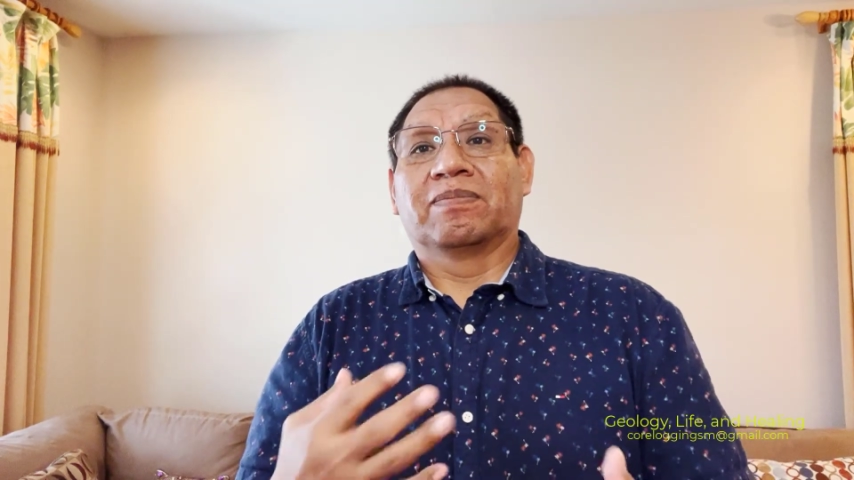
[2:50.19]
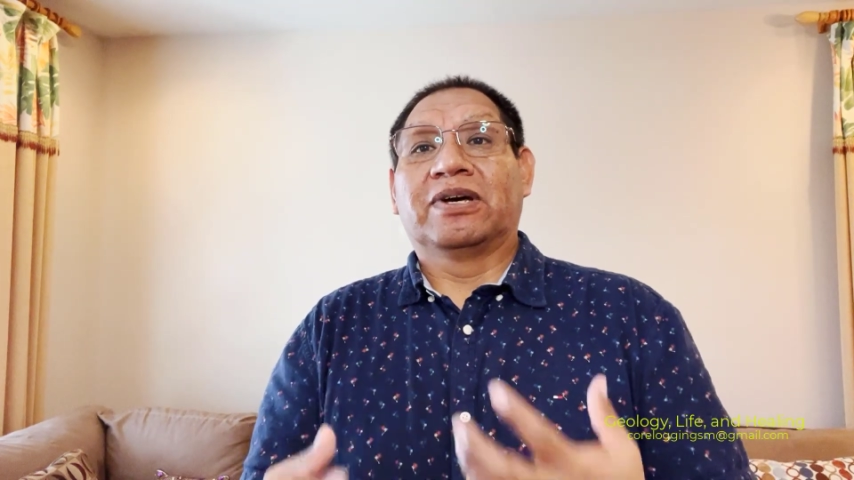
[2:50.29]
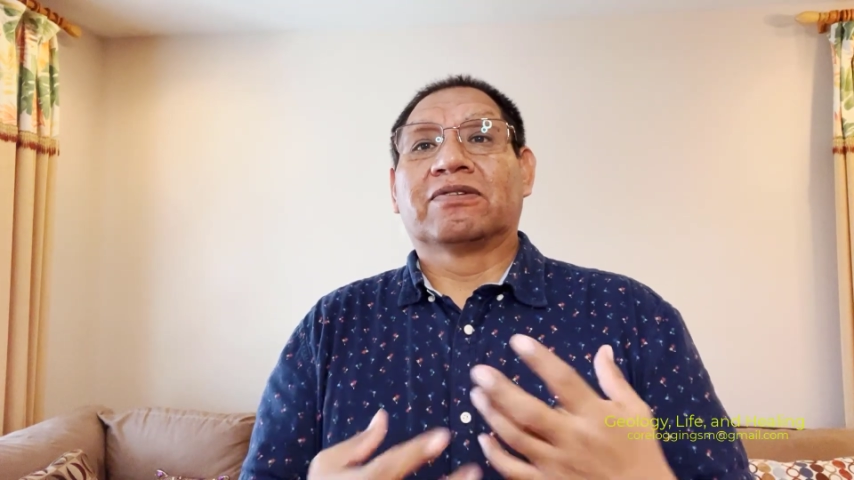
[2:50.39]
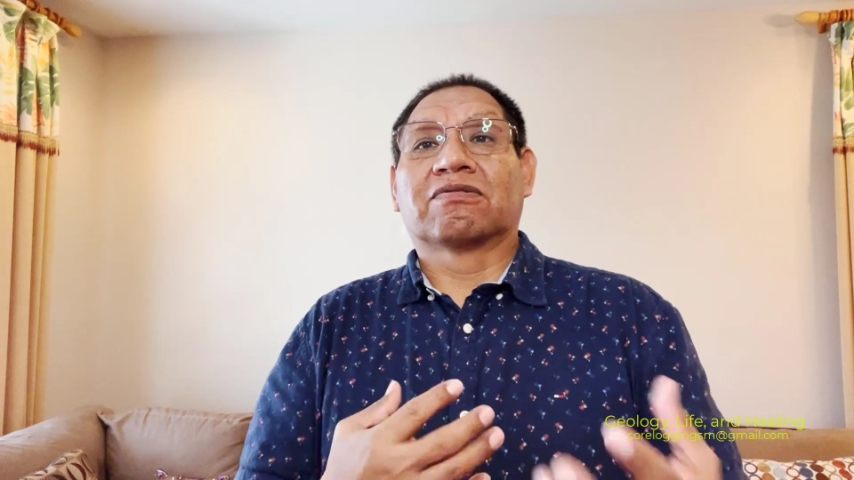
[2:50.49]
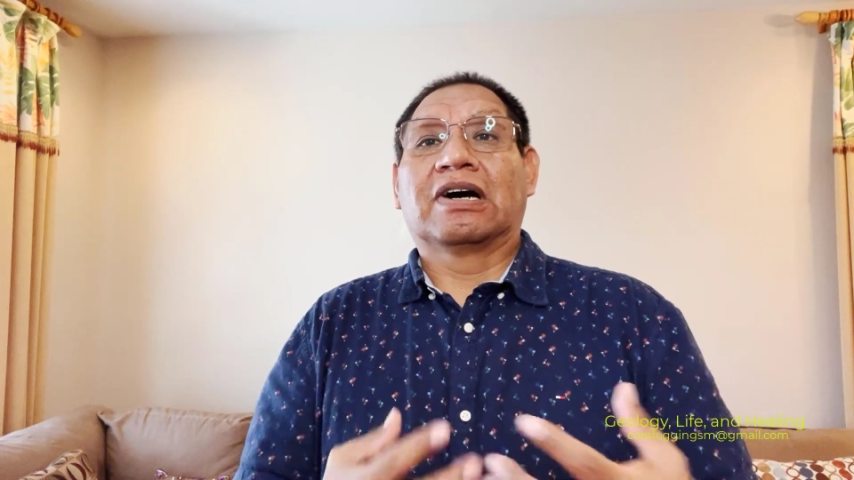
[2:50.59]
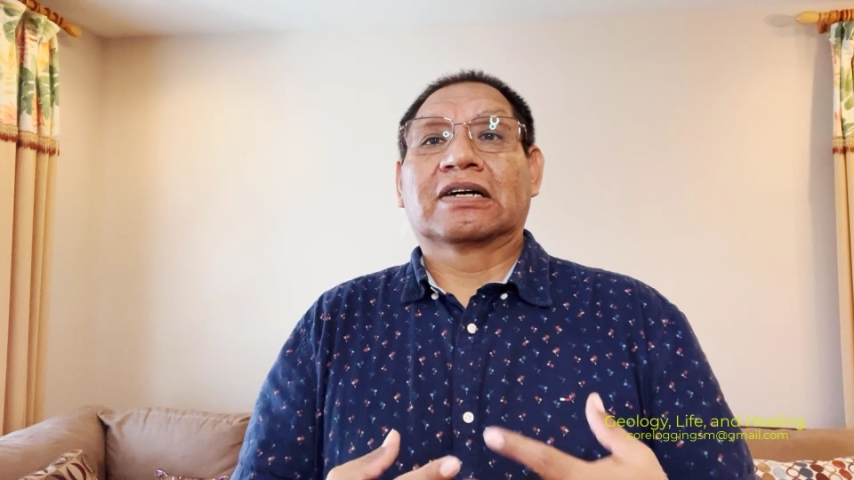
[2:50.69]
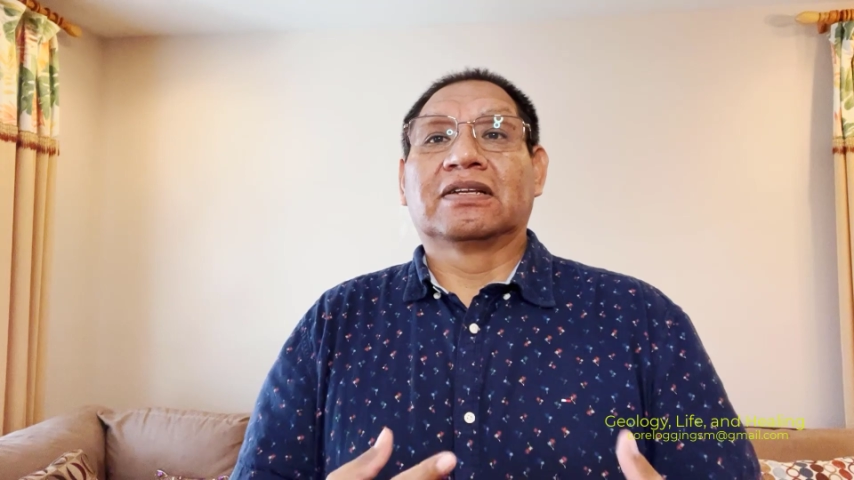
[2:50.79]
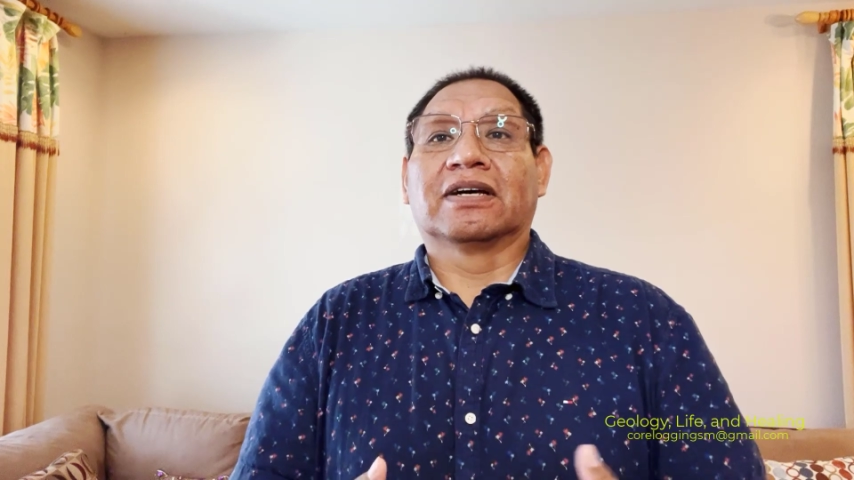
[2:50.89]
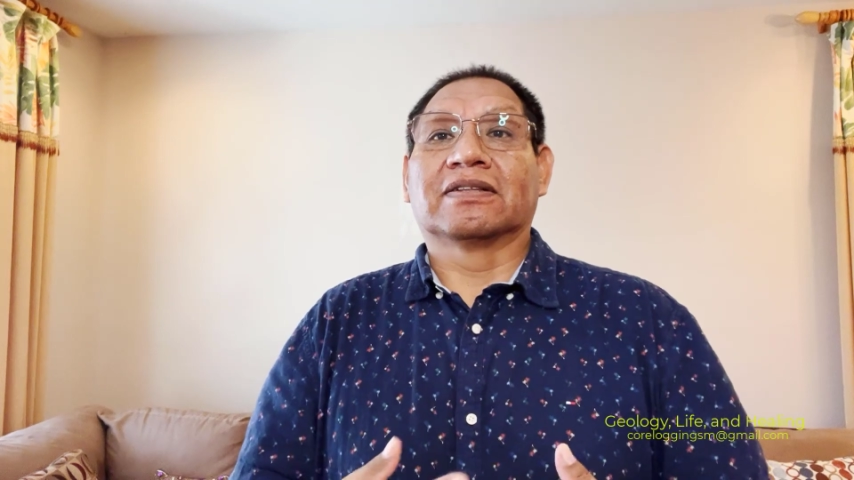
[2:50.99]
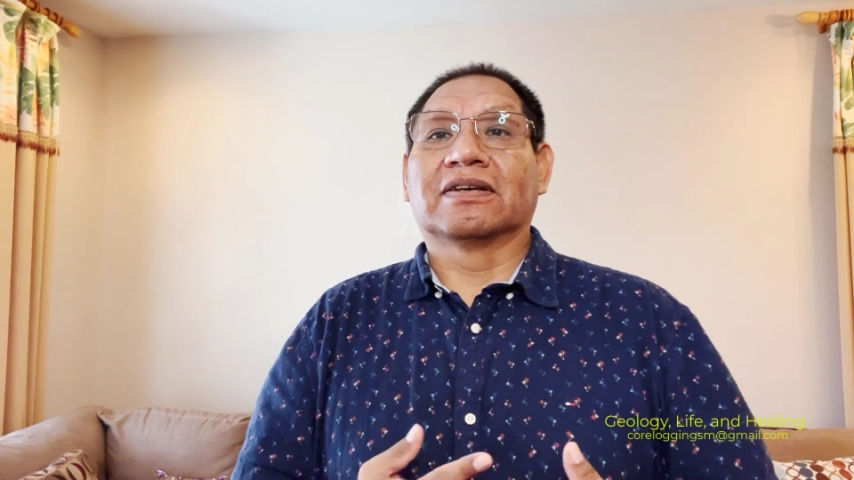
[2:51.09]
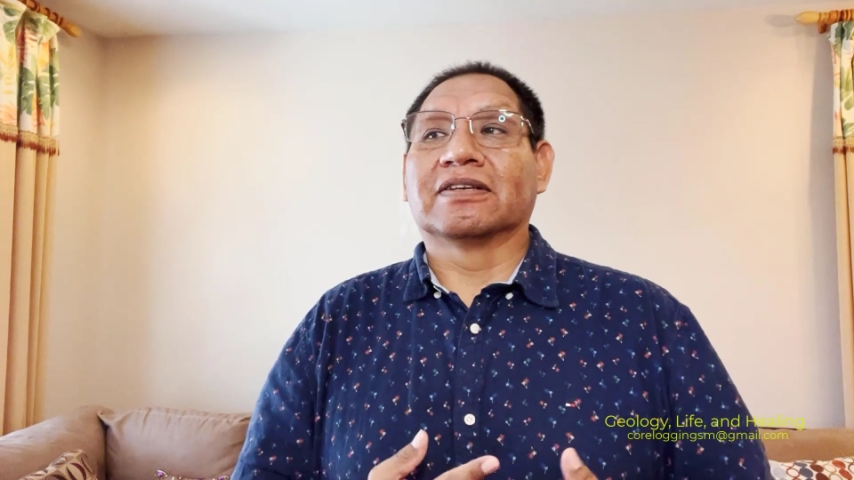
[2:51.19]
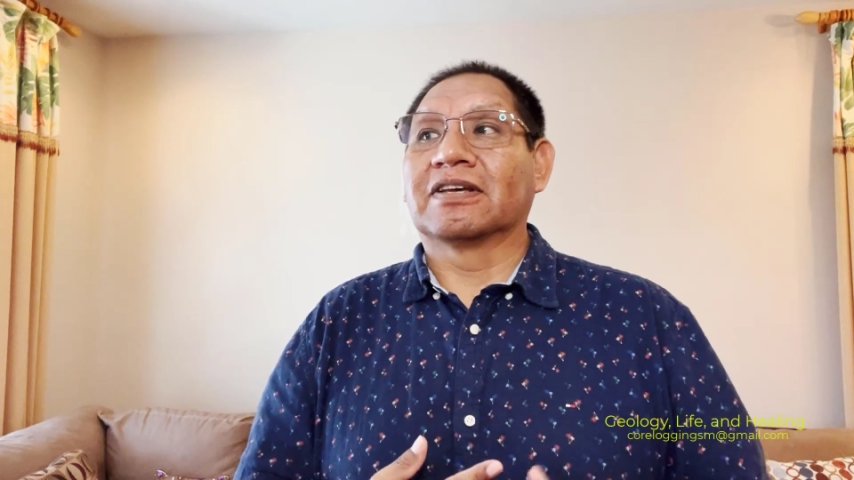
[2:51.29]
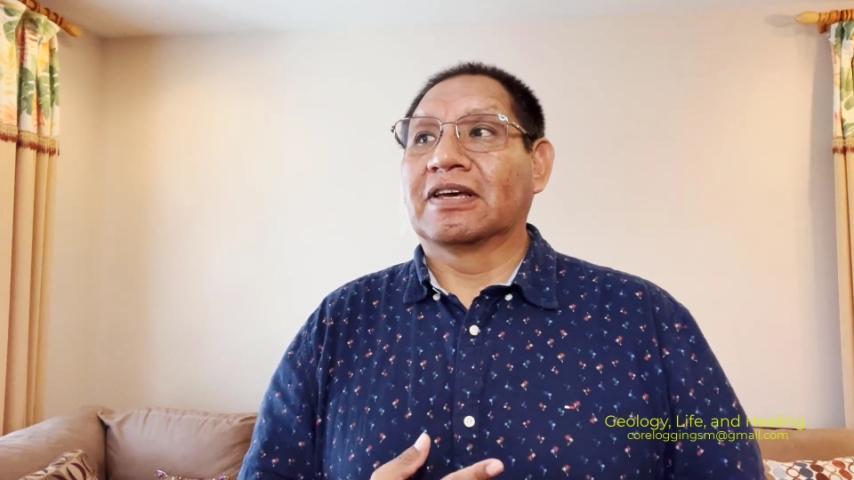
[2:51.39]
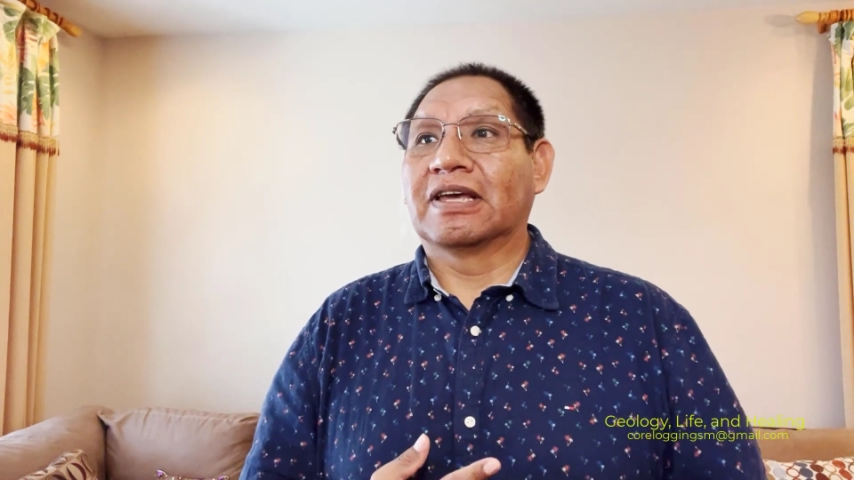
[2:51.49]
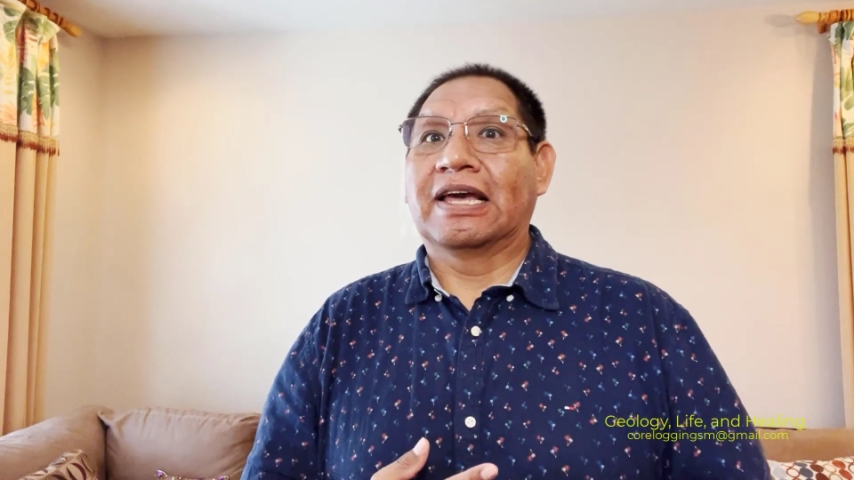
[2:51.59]
bedrock that
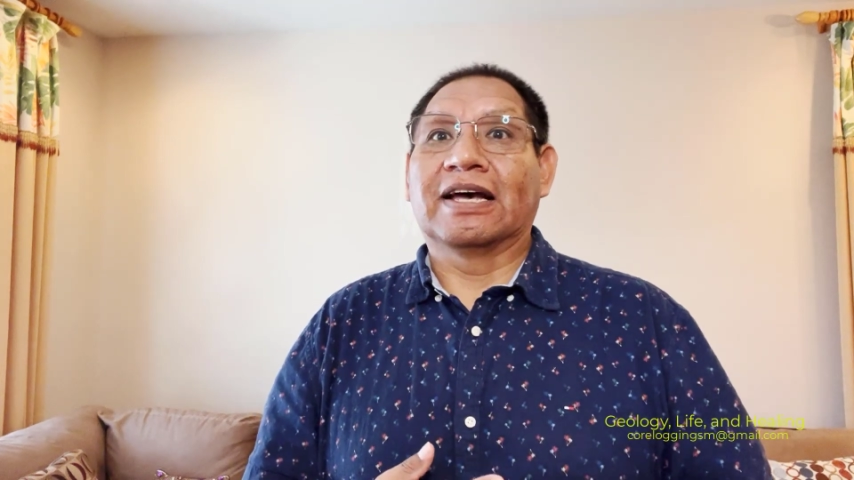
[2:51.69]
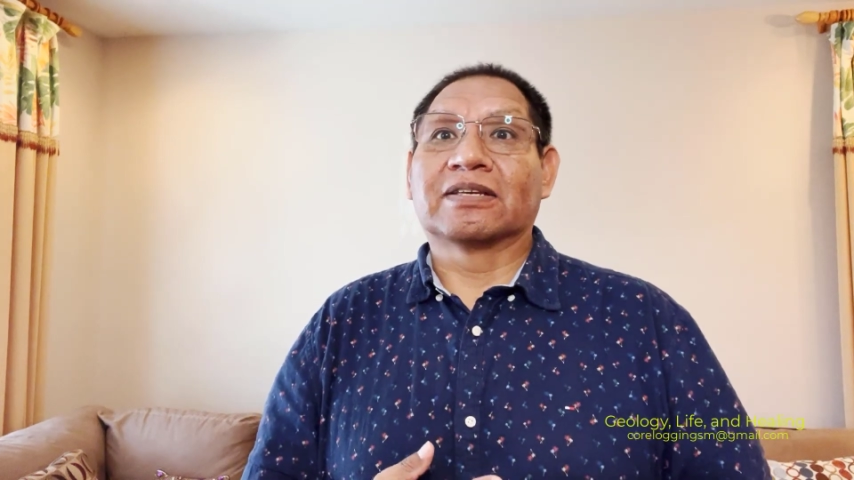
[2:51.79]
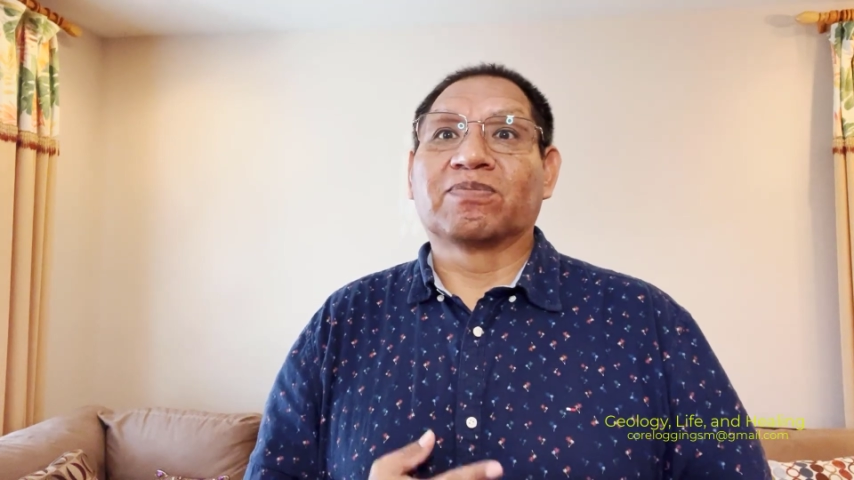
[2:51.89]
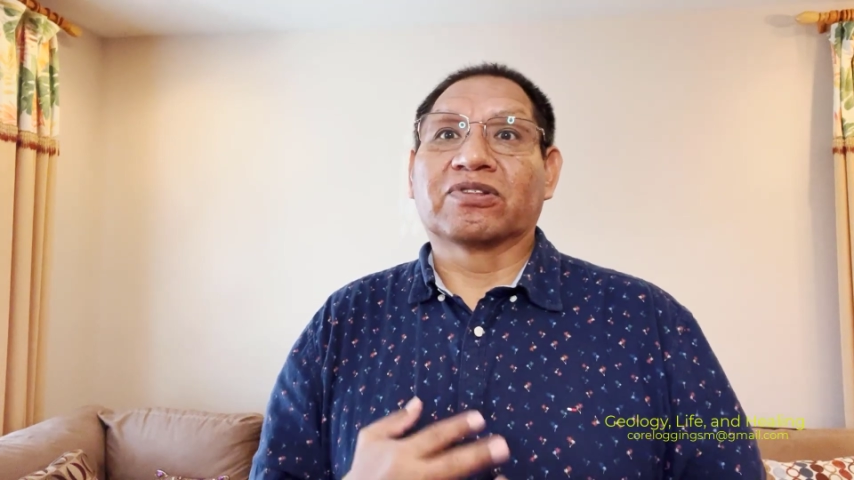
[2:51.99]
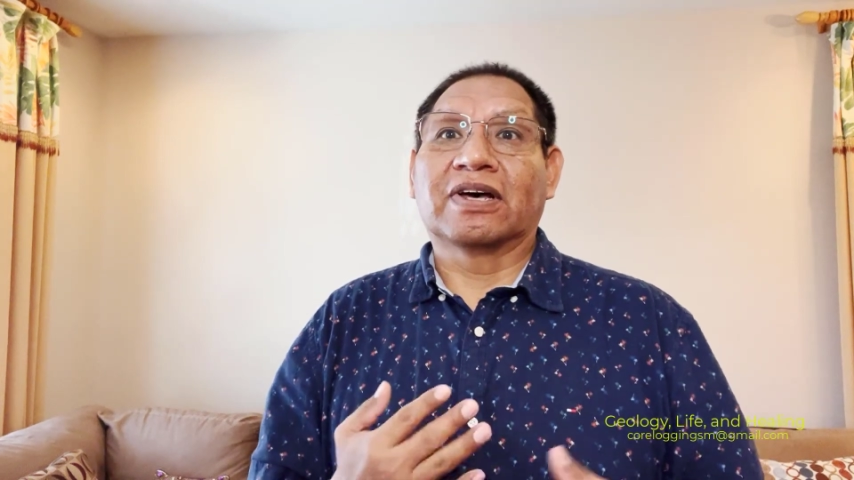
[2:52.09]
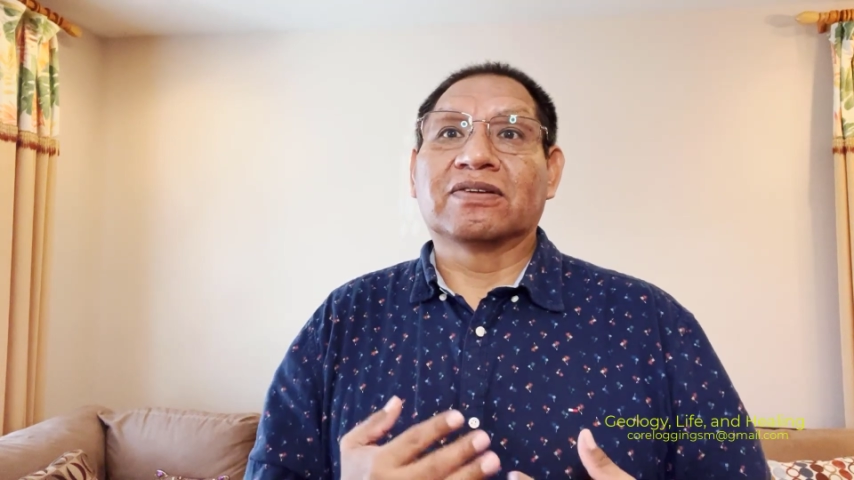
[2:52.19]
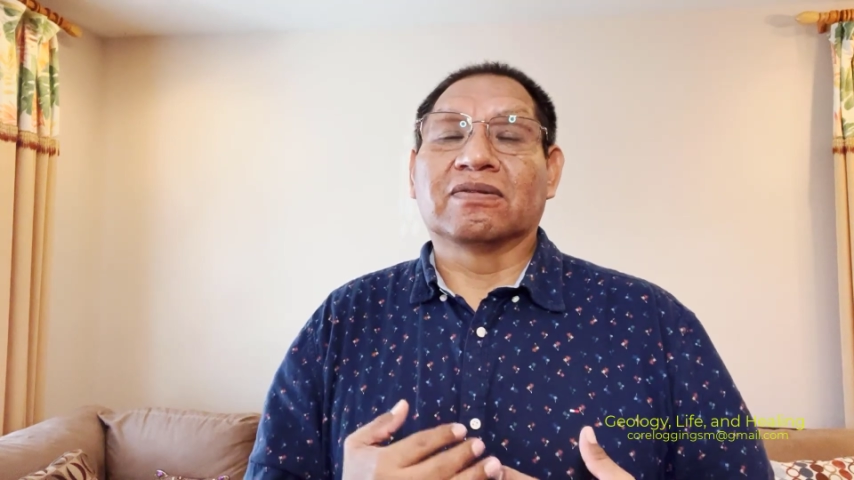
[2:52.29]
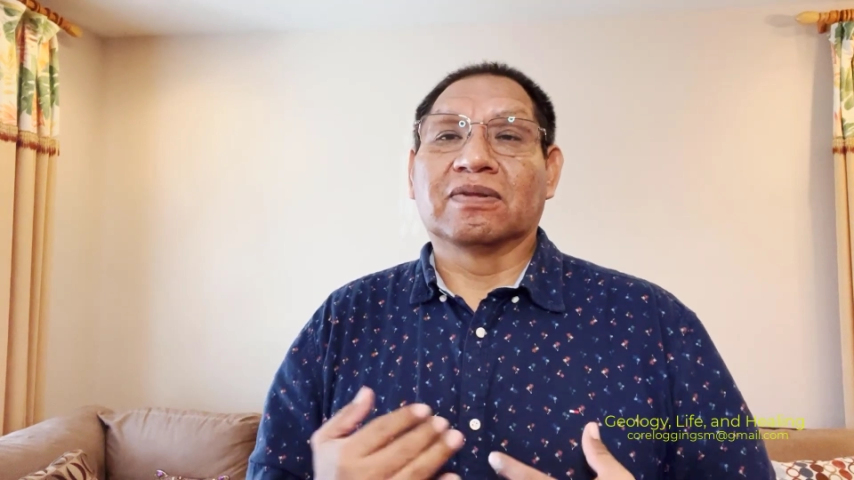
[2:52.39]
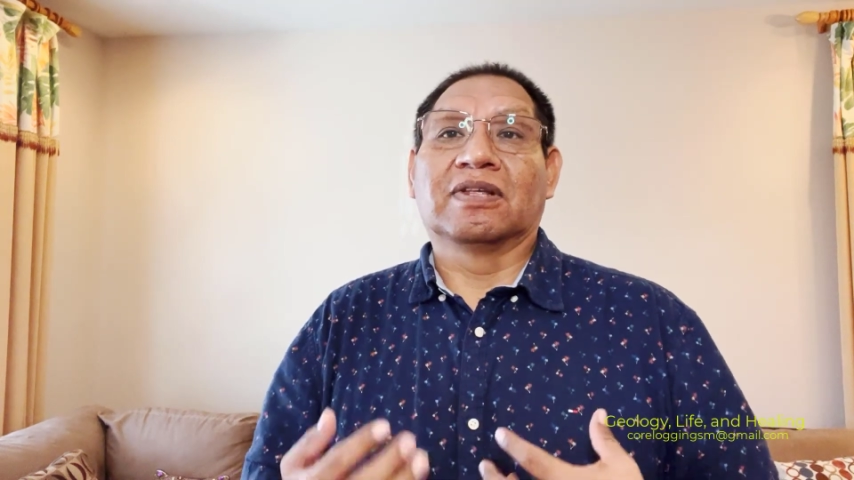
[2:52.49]
has potassium.